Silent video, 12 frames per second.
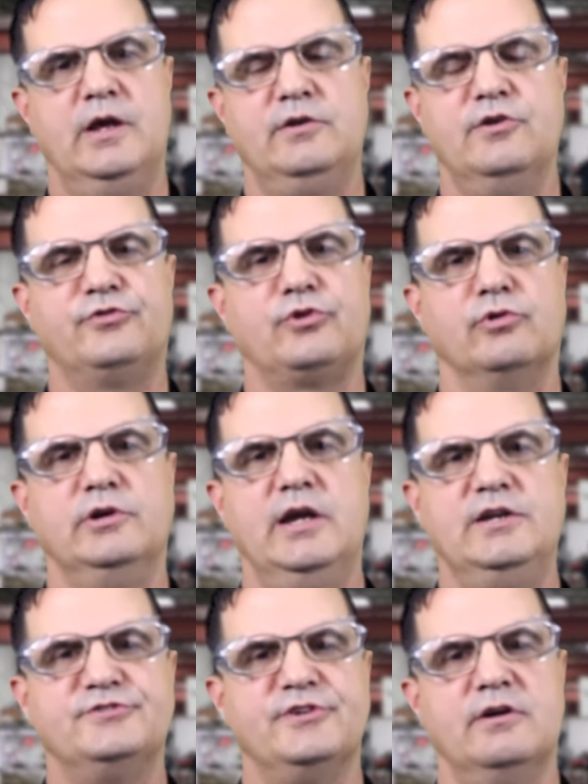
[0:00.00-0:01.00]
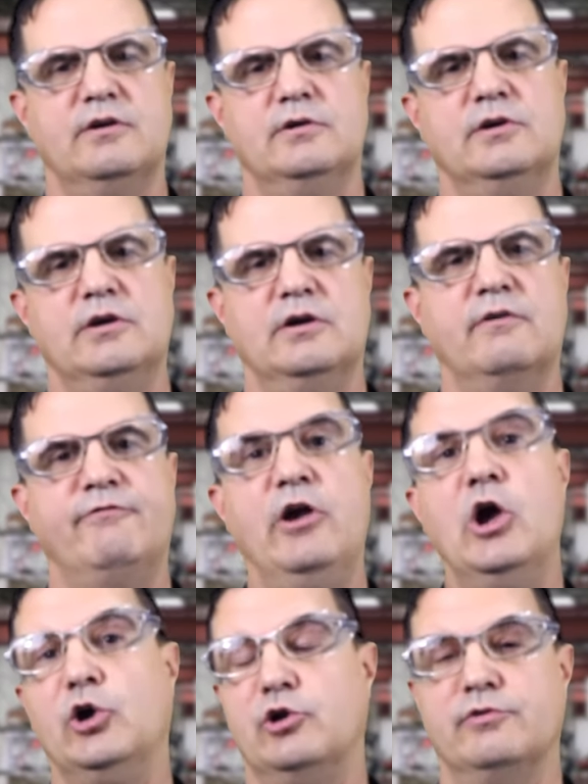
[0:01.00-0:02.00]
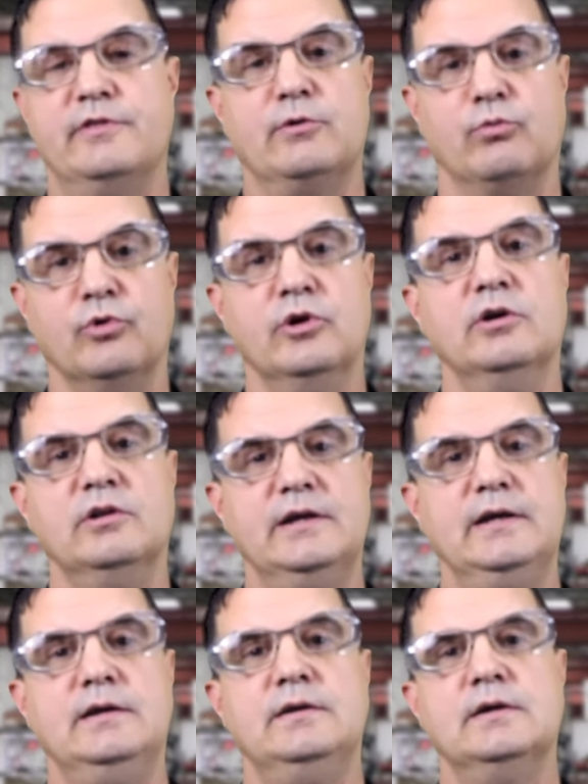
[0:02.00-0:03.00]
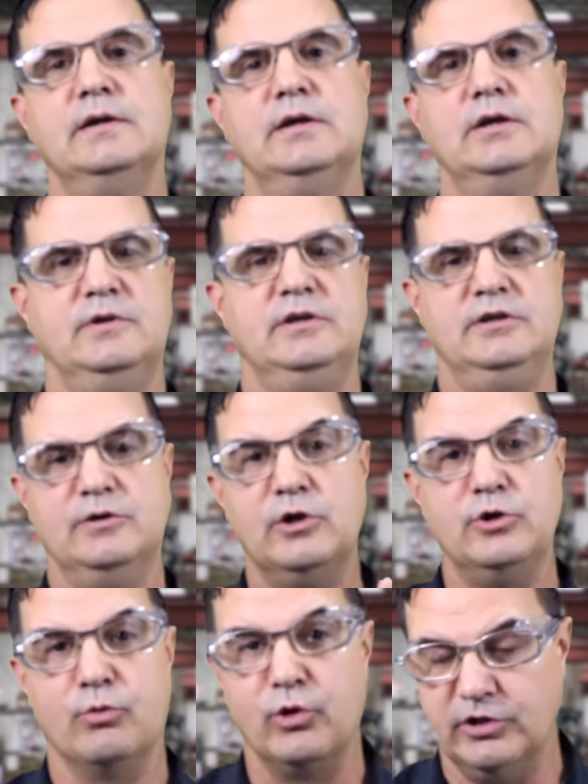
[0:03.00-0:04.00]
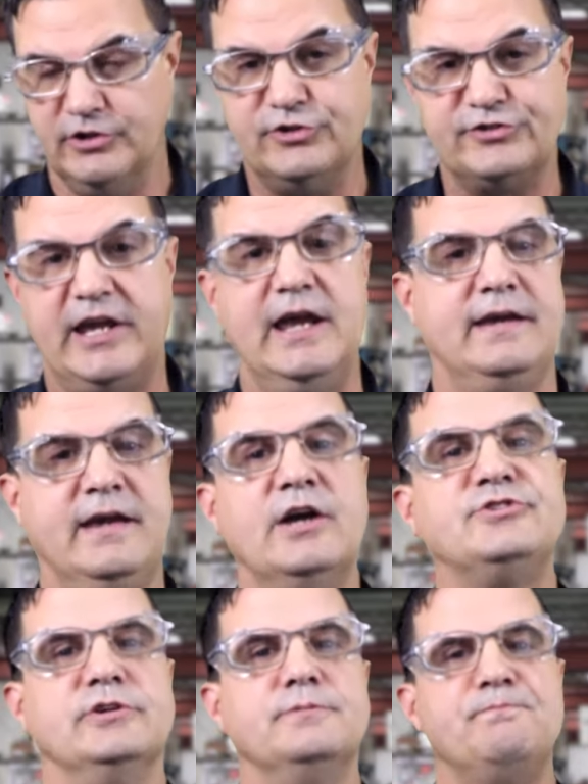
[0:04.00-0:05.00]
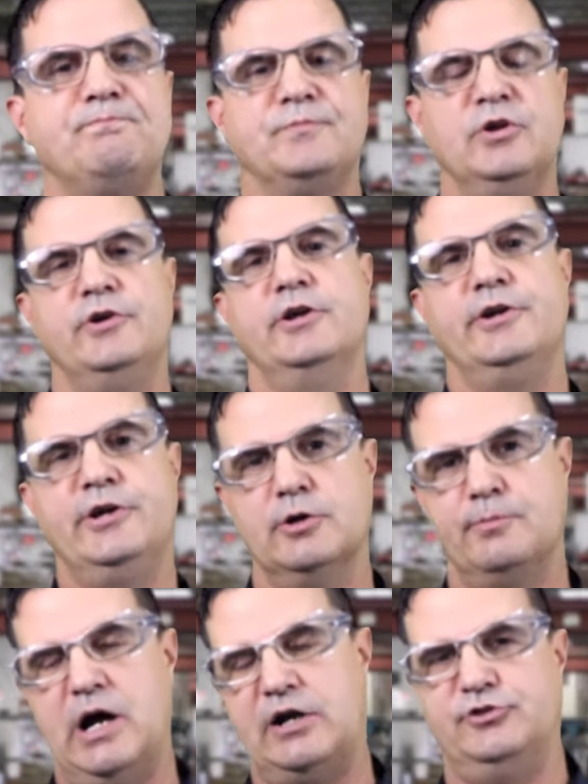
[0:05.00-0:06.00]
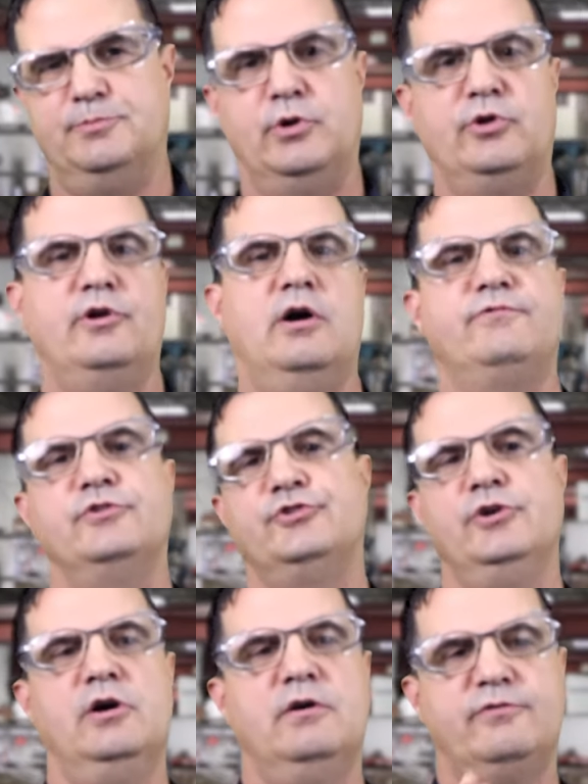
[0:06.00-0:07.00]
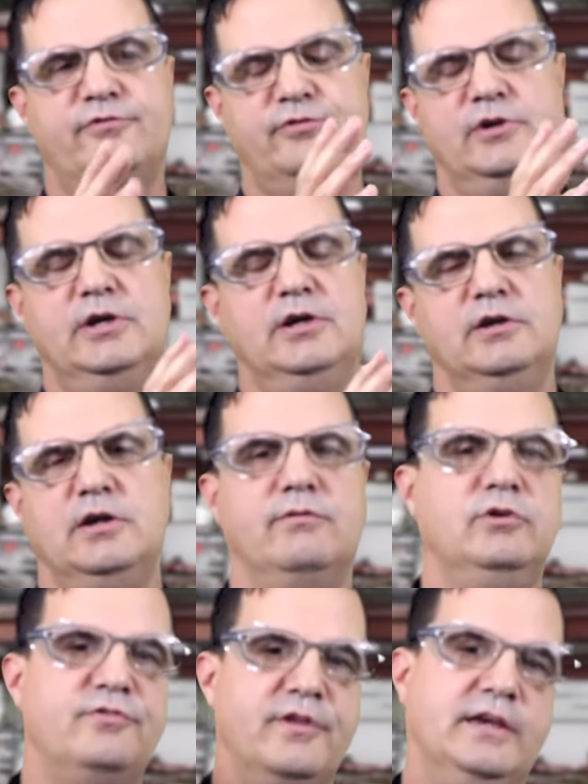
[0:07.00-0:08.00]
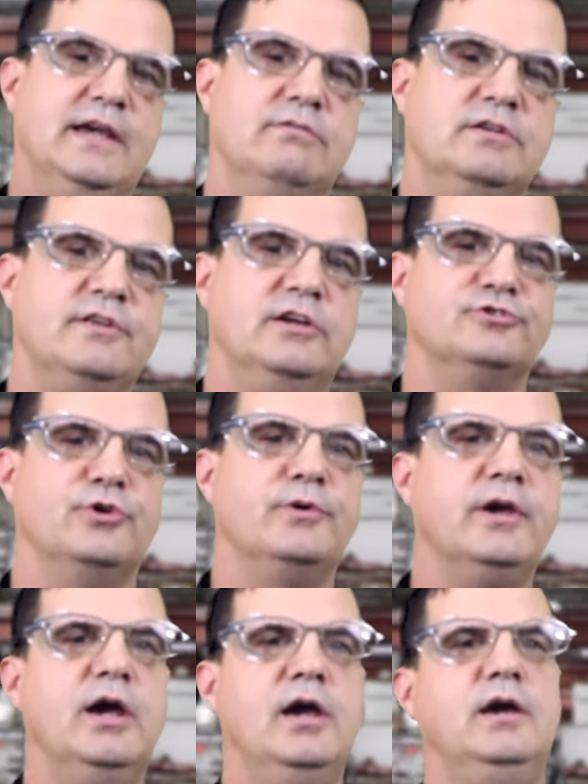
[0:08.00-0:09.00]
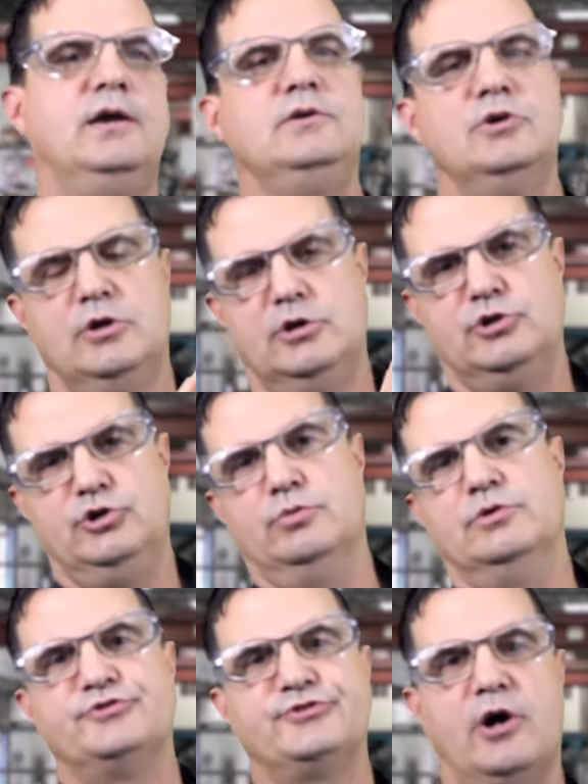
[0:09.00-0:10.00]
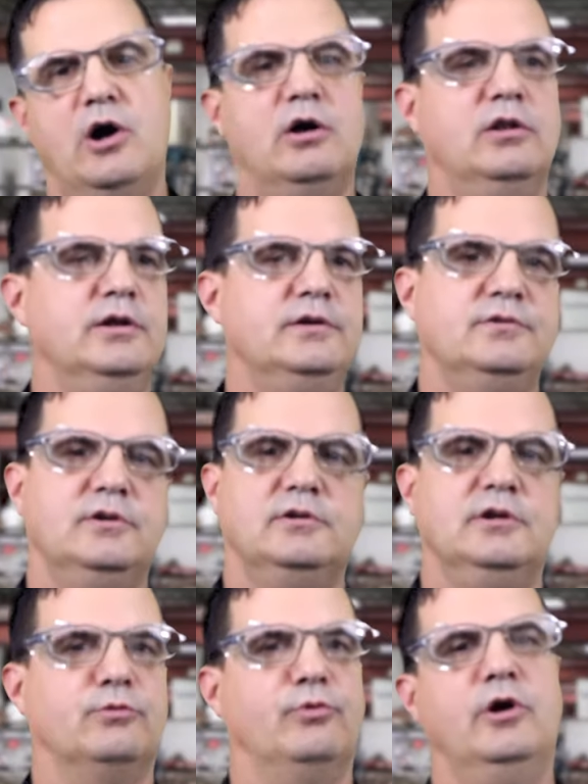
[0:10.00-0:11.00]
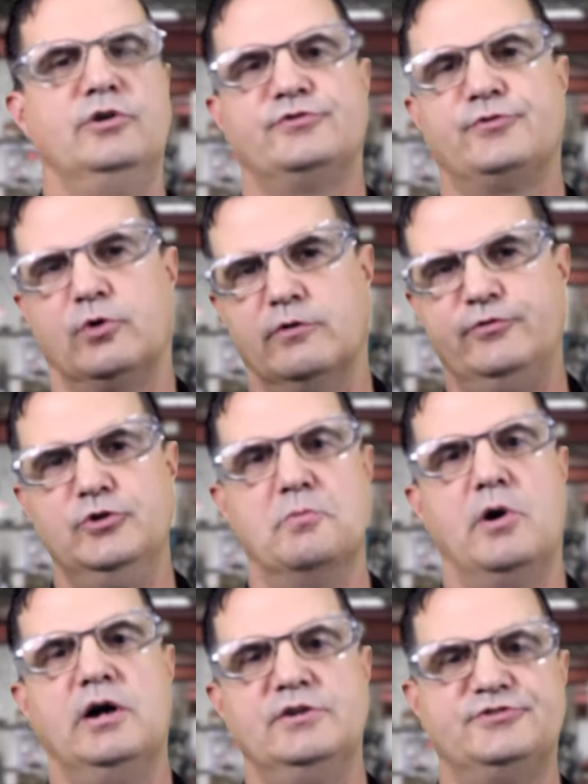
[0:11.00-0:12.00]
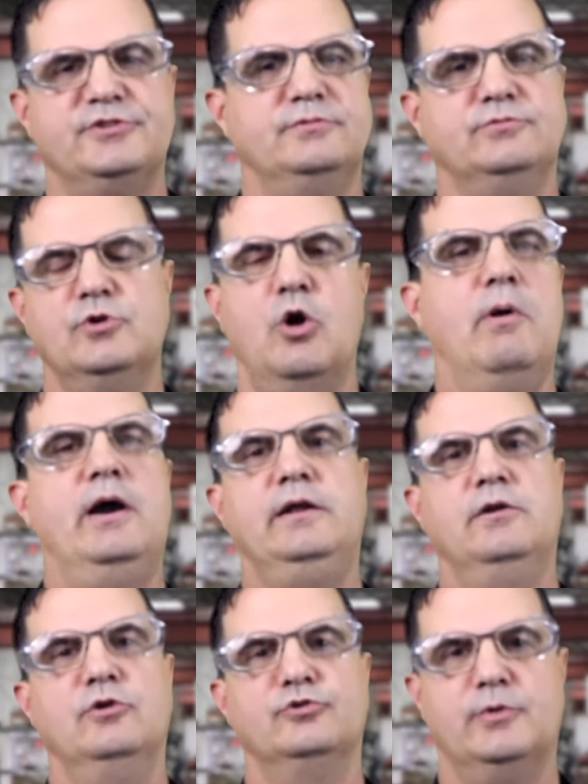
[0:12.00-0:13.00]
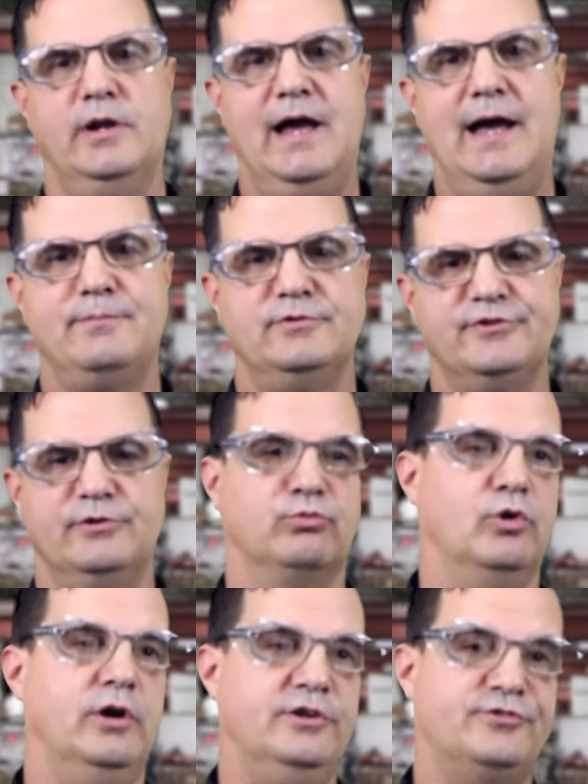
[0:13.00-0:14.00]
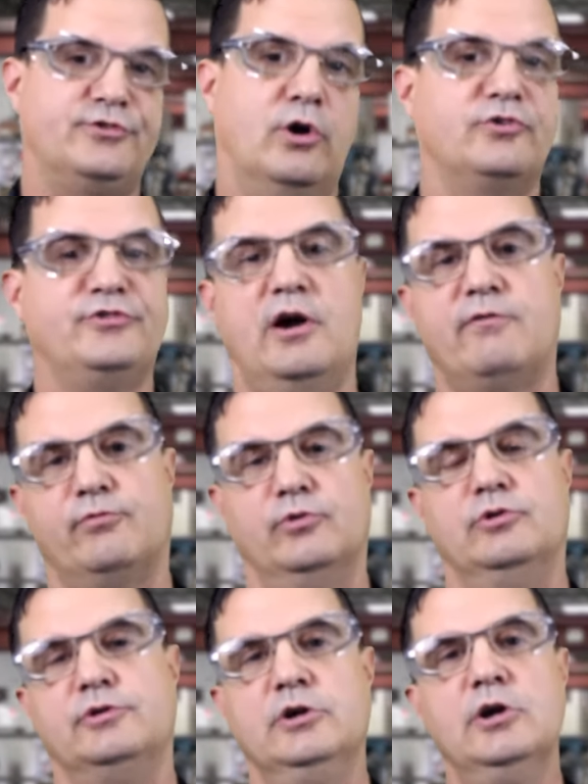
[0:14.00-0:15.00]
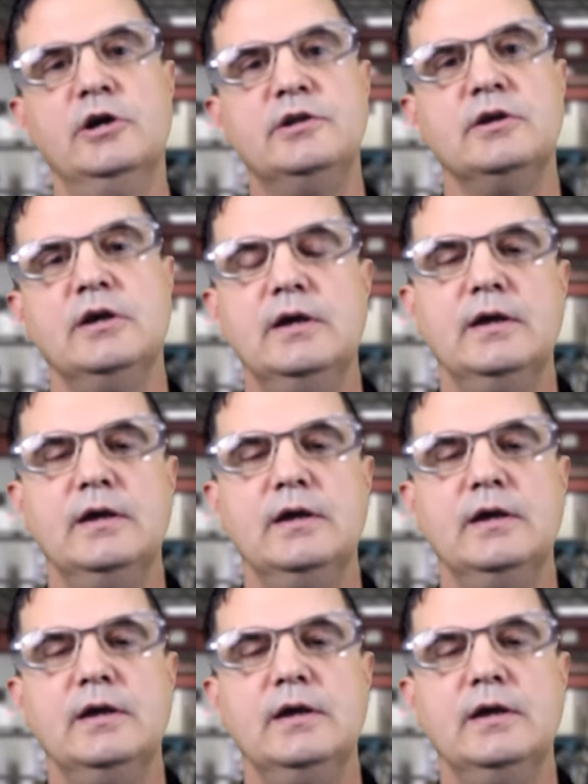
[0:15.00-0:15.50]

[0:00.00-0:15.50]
this creates a failure that you really just can't catch it. You get a gearbox, you pull it off the shelf, you think everything's okay, you install it, it runs for a few months, and nobody knows what happens. It starts off real good